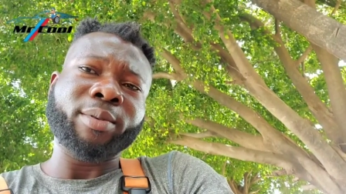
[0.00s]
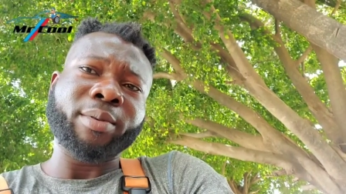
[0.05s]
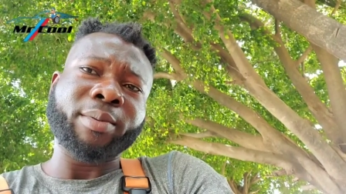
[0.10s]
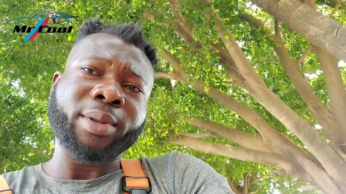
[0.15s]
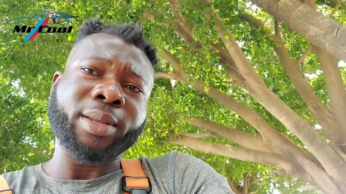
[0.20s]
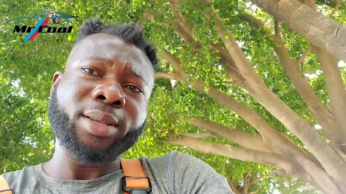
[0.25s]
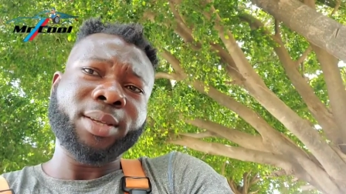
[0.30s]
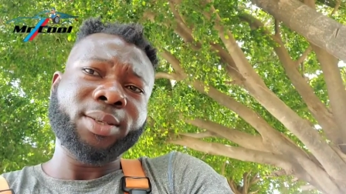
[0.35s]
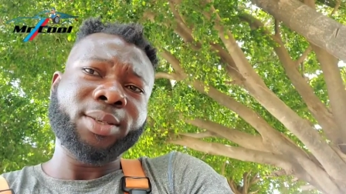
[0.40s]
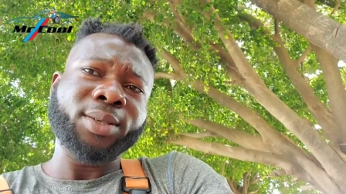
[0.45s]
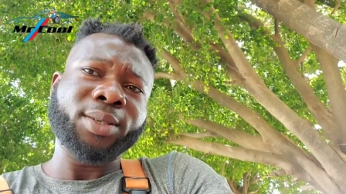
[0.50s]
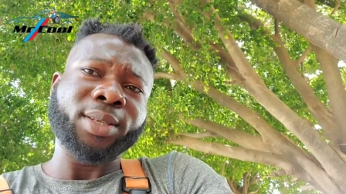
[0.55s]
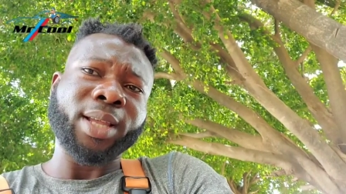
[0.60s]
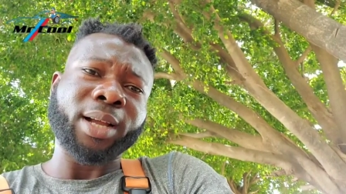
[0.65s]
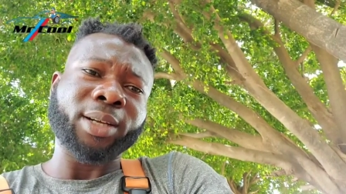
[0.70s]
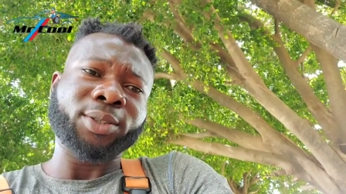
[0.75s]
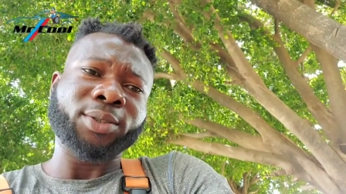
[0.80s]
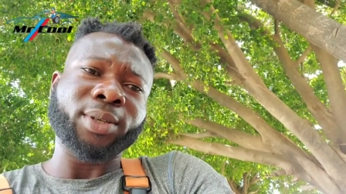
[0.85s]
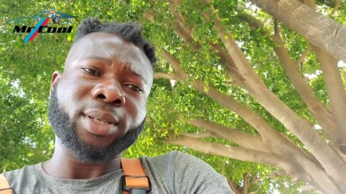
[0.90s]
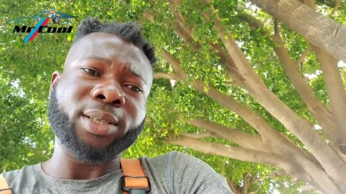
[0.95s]
And this is
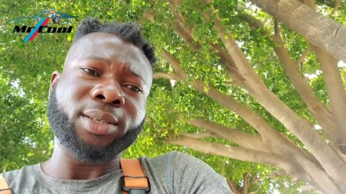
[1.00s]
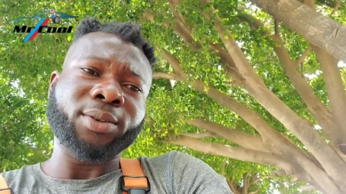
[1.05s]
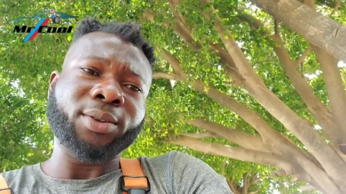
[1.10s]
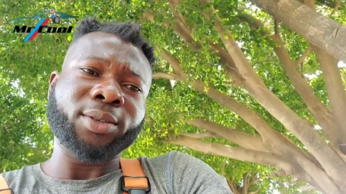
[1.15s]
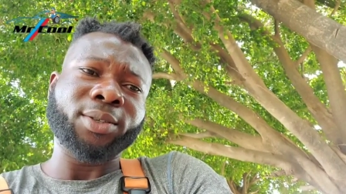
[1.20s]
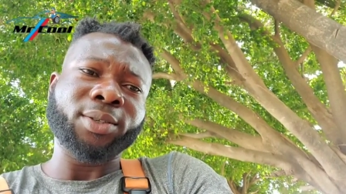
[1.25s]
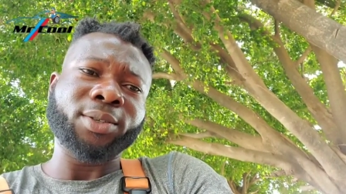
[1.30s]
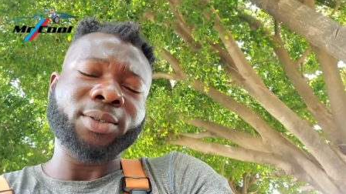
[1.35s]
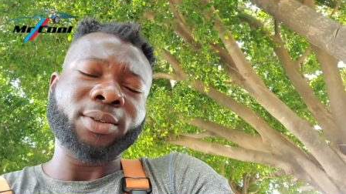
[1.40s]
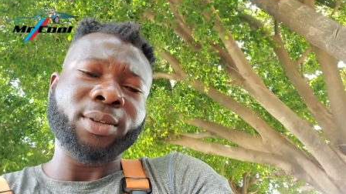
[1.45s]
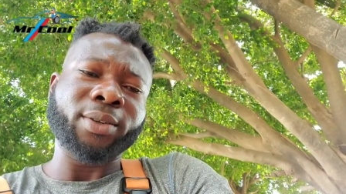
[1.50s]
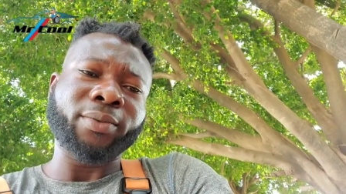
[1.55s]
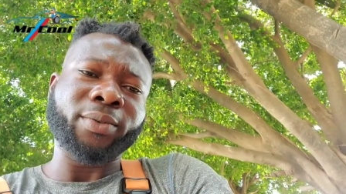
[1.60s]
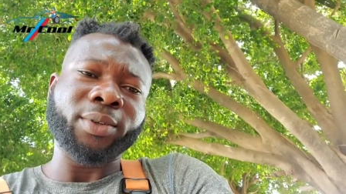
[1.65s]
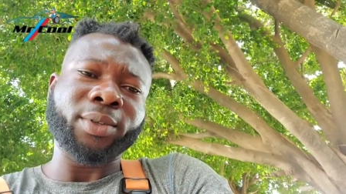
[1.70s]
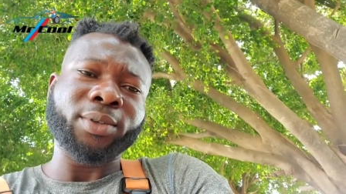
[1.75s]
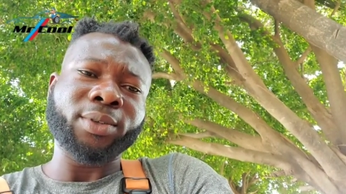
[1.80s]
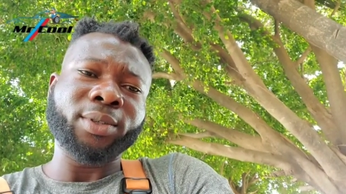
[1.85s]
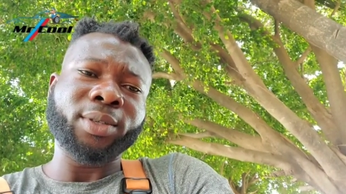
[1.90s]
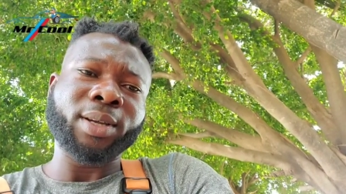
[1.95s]
actually not just only for
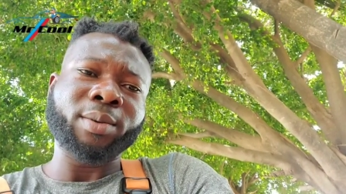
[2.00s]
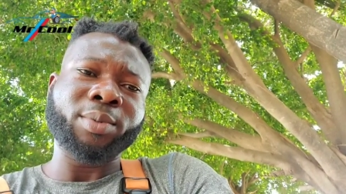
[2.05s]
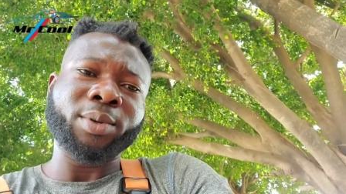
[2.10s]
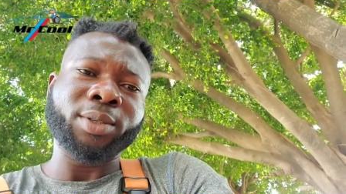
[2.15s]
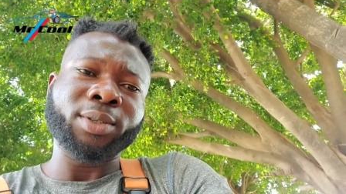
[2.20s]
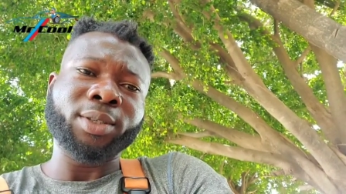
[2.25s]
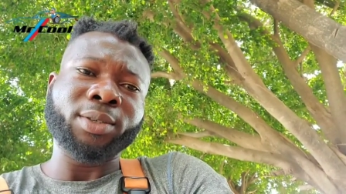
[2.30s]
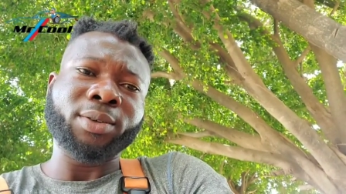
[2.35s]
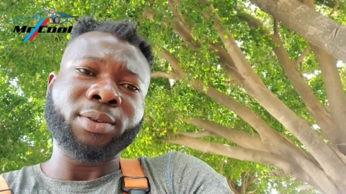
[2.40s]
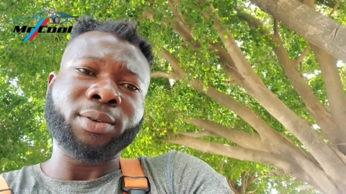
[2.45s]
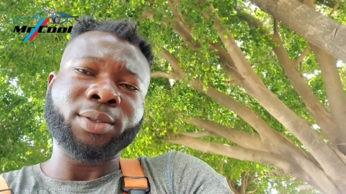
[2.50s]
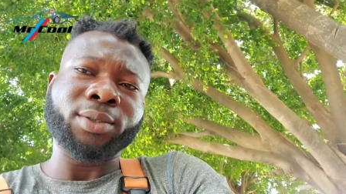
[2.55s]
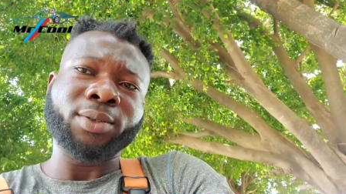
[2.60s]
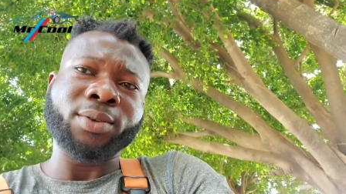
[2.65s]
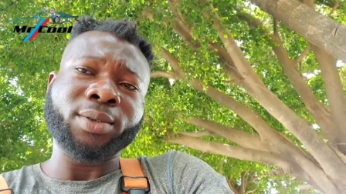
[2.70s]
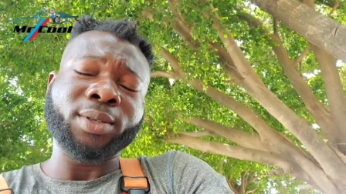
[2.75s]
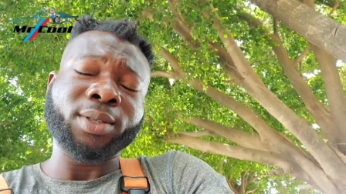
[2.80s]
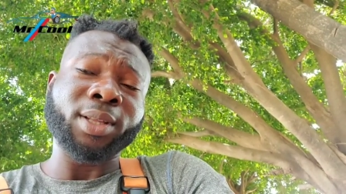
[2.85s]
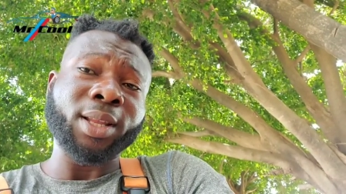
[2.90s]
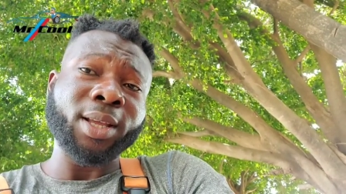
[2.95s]
Toyota but also
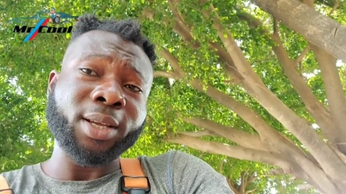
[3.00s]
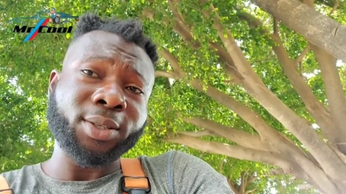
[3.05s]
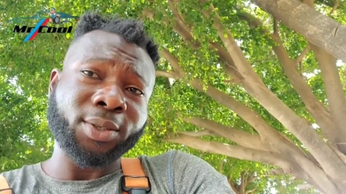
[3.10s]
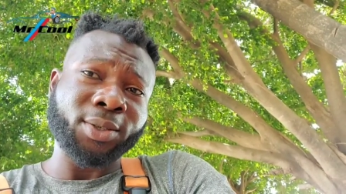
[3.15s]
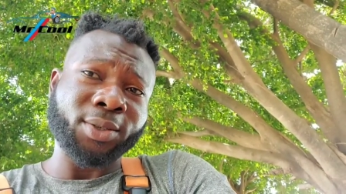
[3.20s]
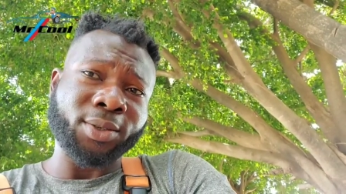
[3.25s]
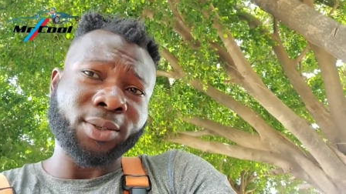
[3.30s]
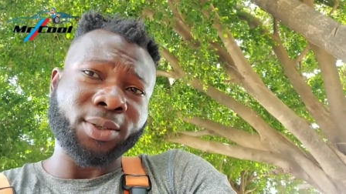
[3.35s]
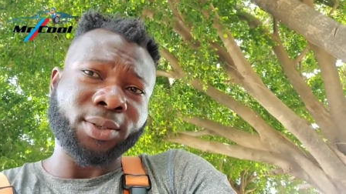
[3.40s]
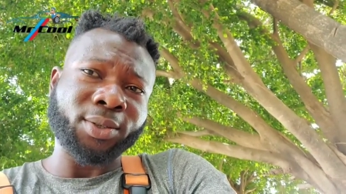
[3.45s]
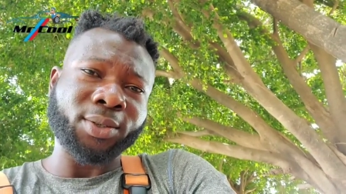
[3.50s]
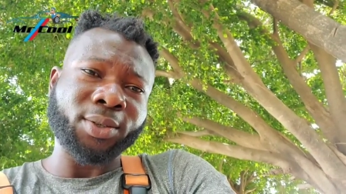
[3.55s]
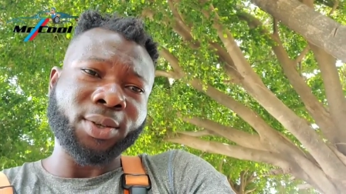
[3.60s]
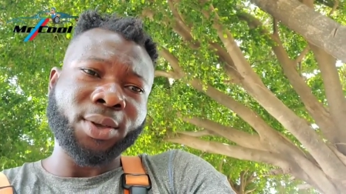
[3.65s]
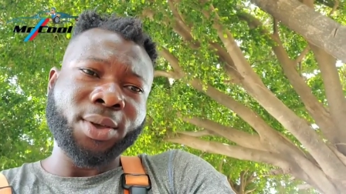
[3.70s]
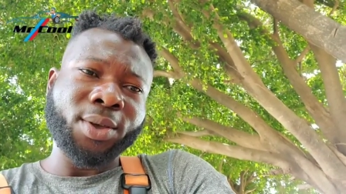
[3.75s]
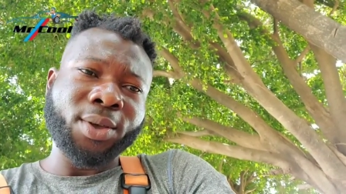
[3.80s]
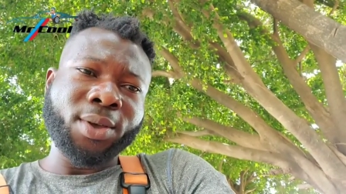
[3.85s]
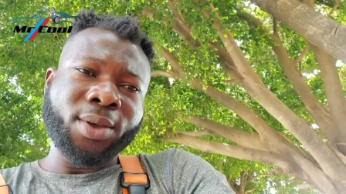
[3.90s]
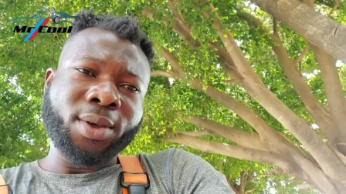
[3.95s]
Lexus,
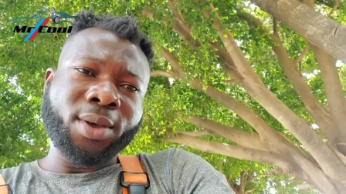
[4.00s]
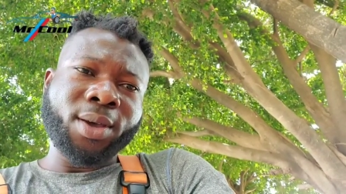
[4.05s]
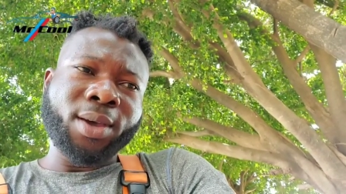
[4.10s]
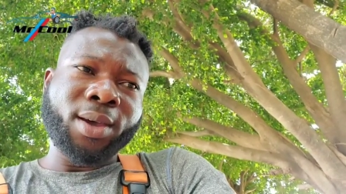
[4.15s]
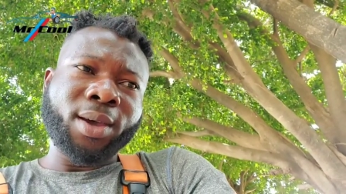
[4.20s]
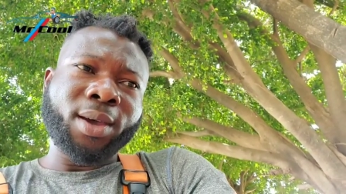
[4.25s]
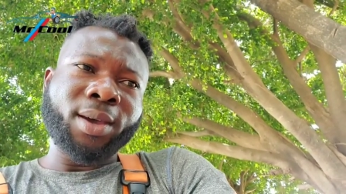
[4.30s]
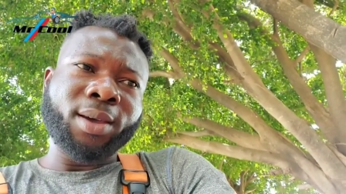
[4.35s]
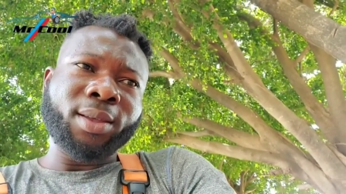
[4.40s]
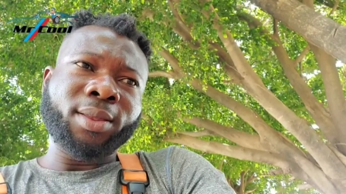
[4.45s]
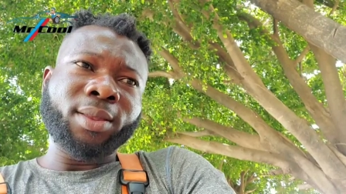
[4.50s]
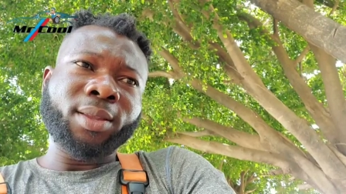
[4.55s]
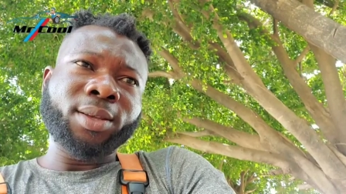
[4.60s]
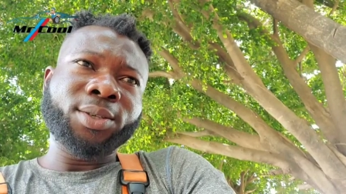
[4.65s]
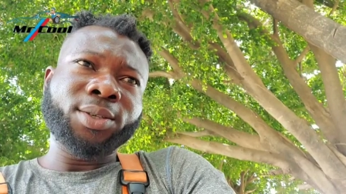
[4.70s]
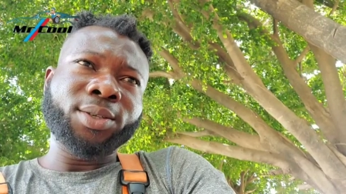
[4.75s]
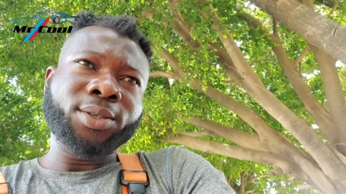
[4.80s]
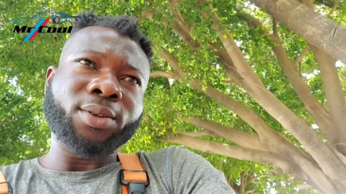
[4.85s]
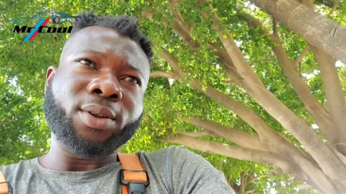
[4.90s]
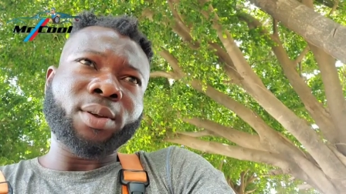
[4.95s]
and
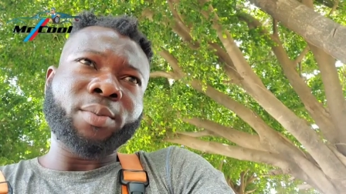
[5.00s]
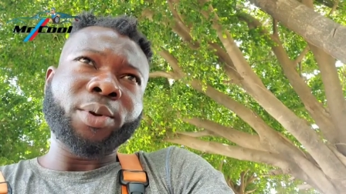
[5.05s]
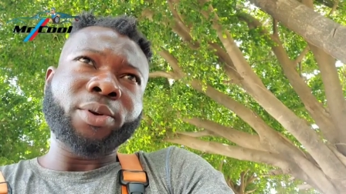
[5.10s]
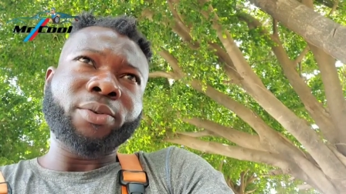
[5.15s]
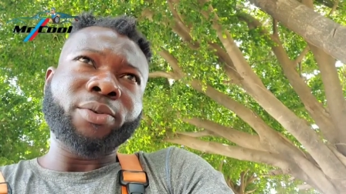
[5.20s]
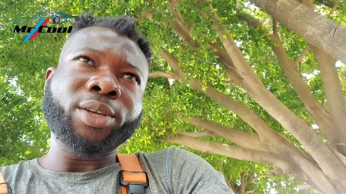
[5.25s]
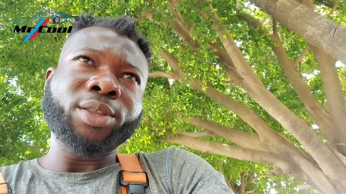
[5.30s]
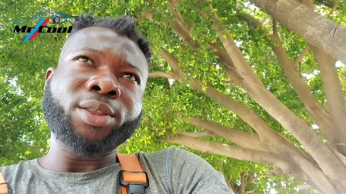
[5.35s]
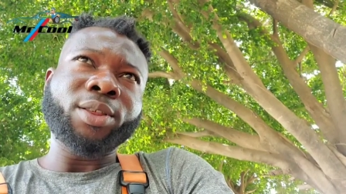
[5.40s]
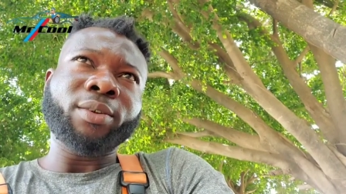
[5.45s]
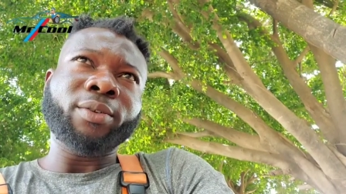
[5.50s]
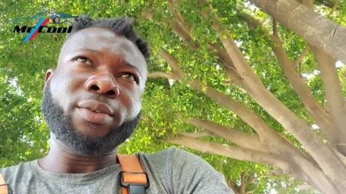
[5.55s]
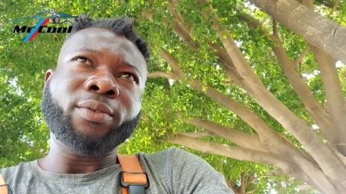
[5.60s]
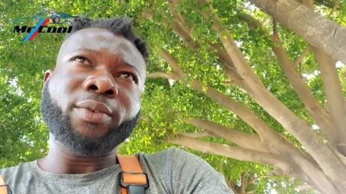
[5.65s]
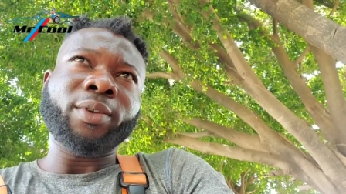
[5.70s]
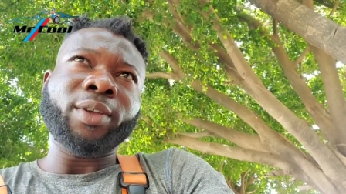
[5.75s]
this is going to be ranging.